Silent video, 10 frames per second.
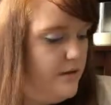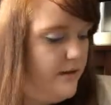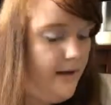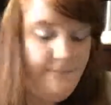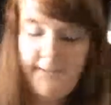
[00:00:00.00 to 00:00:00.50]

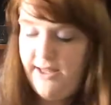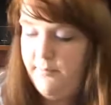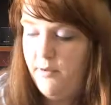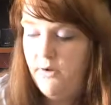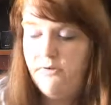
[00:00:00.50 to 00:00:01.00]
from? I got
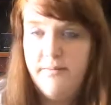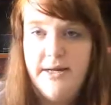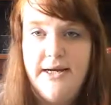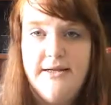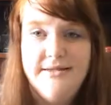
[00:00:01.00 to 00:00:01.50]
makeup all over
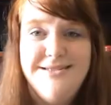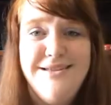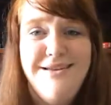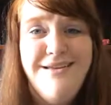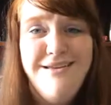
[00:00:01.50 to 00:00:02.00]
my hands.
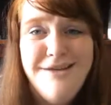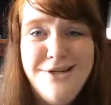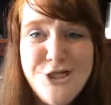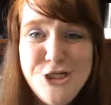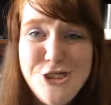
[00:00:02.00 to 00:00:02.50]

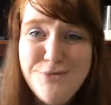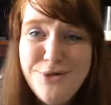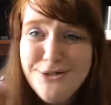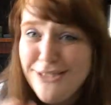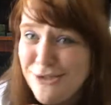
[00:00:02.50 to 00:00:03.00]
She
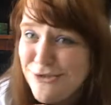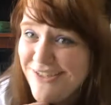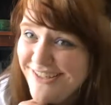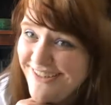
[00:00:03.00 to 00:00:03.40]
real cute.